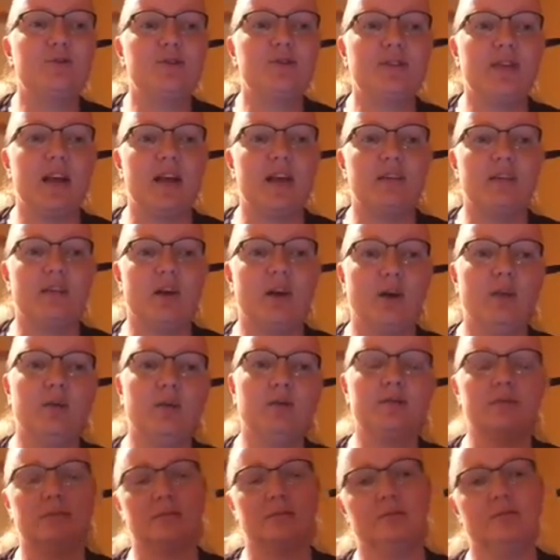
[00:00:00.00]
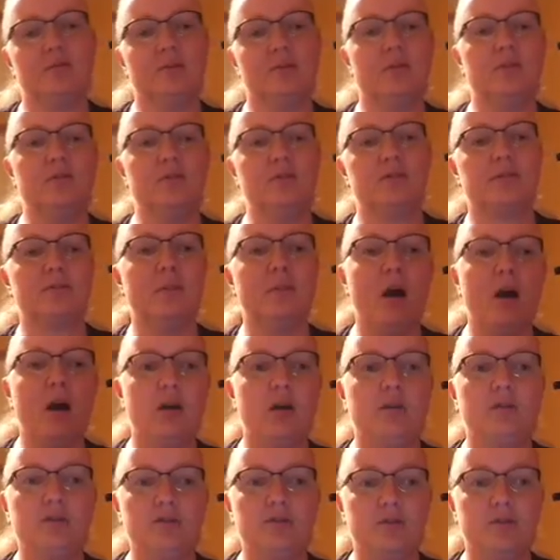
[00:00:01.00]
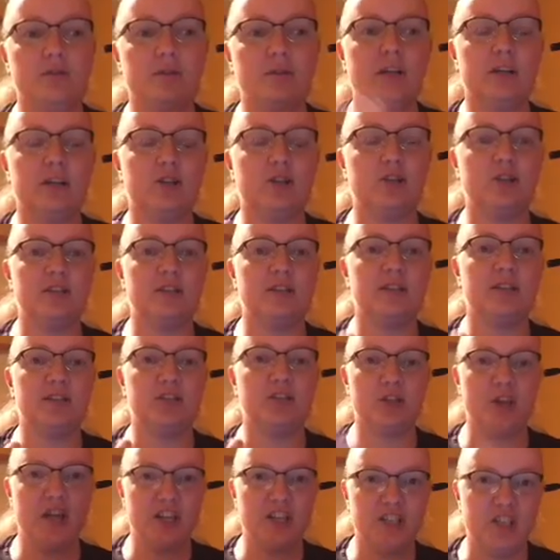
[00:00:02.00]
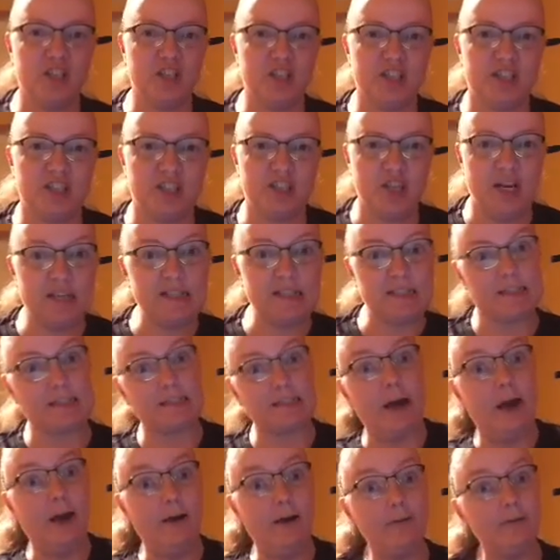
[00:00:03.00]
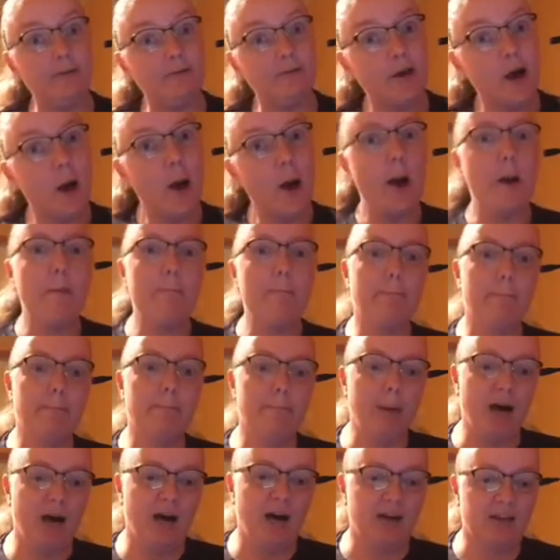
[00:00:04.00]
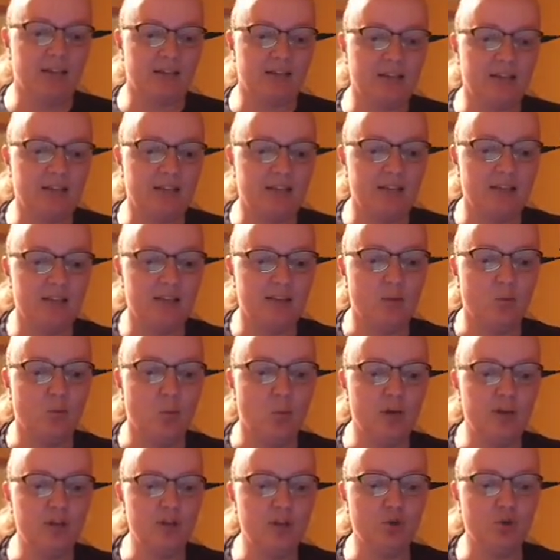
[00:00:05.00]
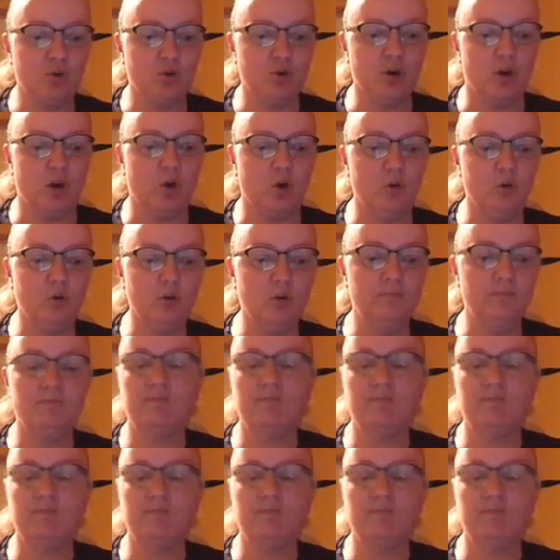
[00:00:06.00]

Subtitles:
set goals and the SMART goals and all that jazzy stuff. But what is your goal?